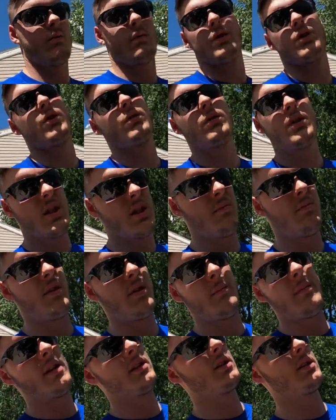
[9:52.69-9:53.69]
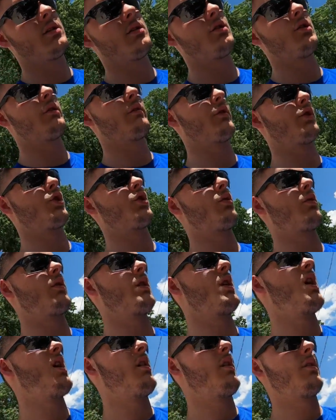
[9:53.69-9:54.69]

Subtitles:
which TPMS sensors for short,